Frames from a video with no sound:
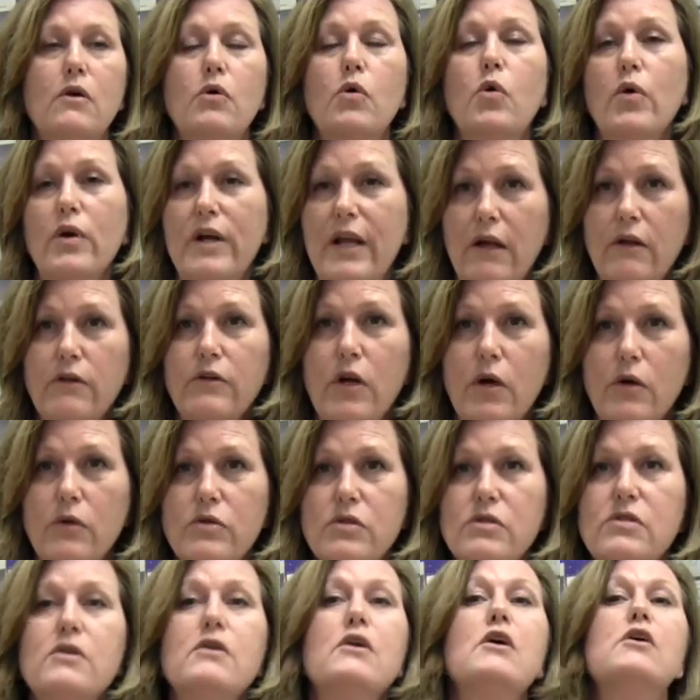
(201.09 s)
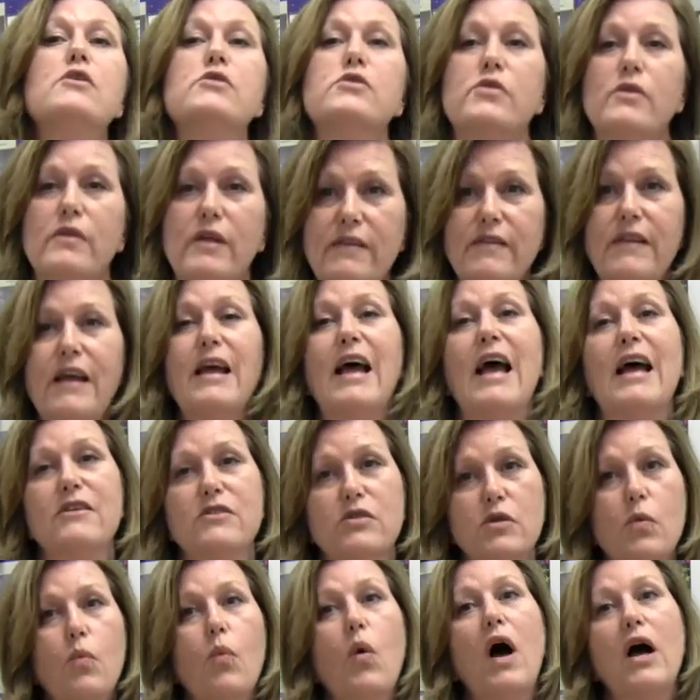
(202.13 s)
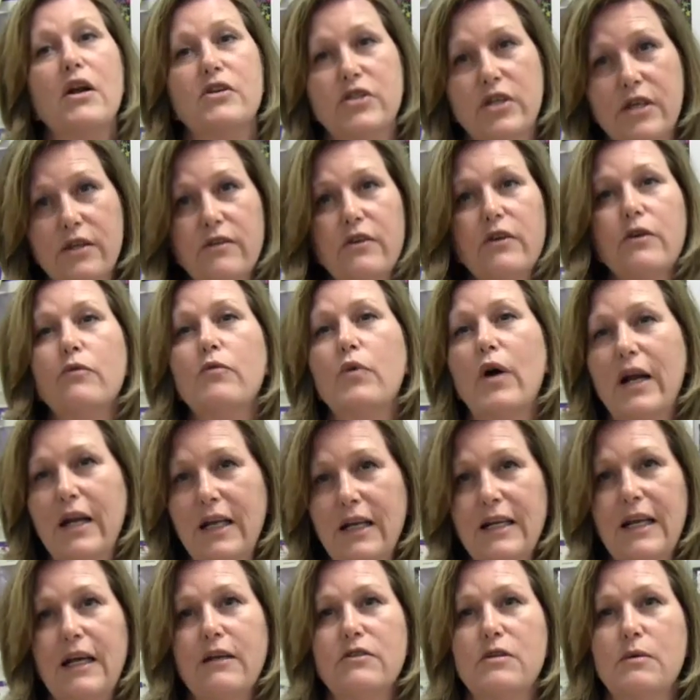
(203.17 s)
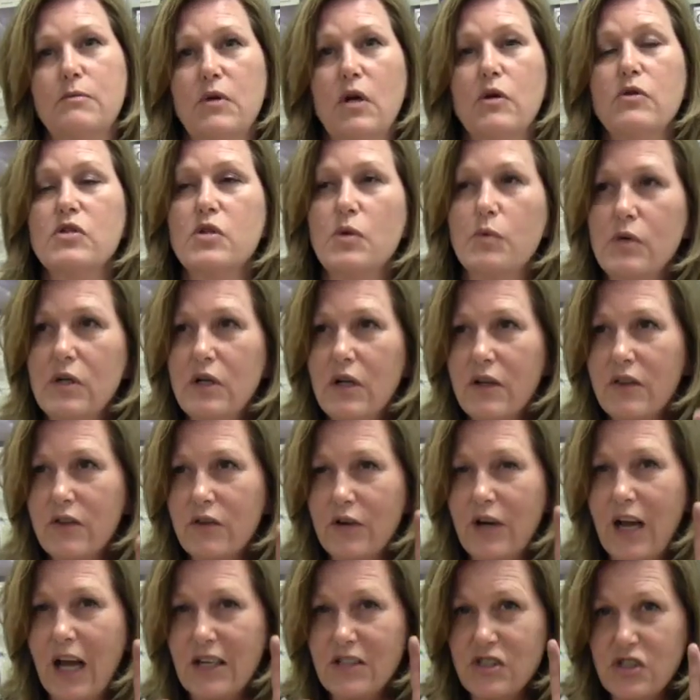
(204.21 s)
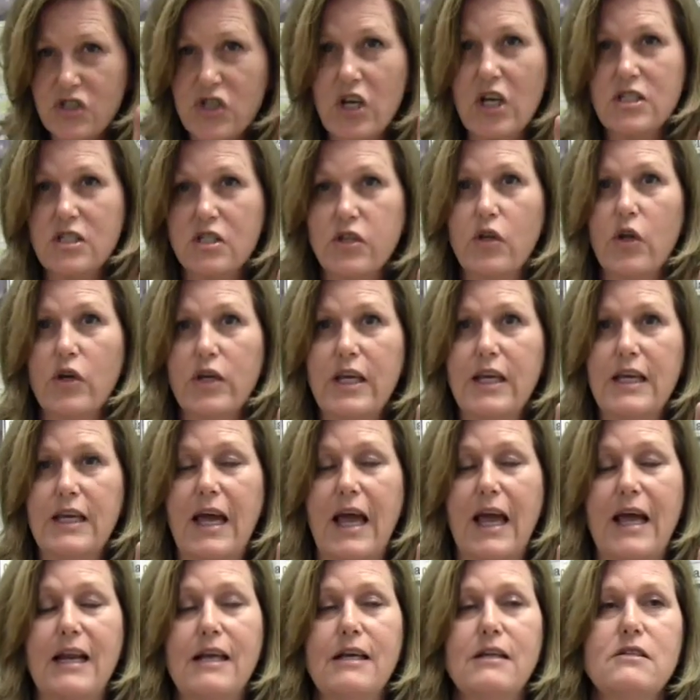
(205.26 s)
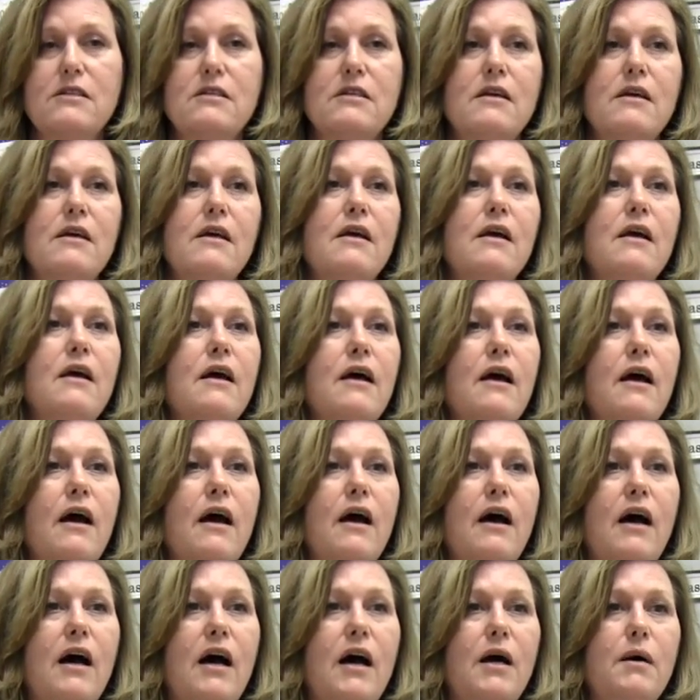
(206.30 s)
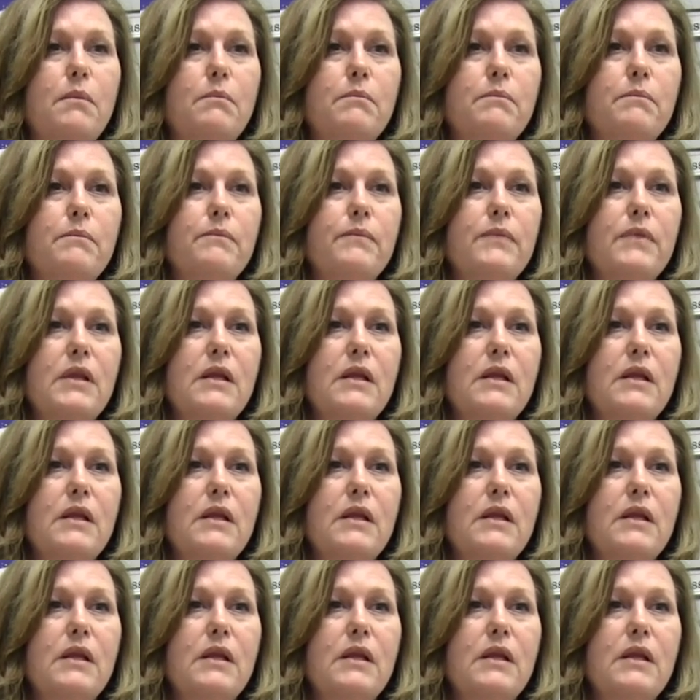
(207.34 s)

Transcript: Cornell Notes, so that as they're watching, they're writing down some notes, so they're not just looking at it. And